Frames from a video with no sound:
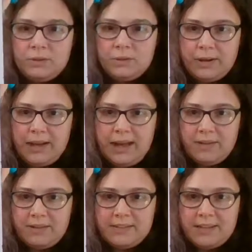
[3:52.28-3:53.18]
So I
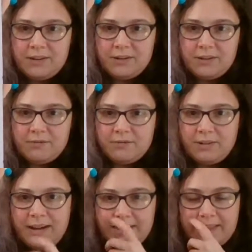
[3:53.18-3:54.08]
have his ear
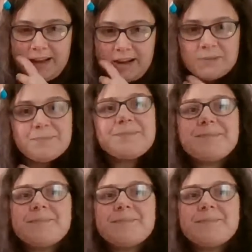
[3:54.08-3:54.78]
right there.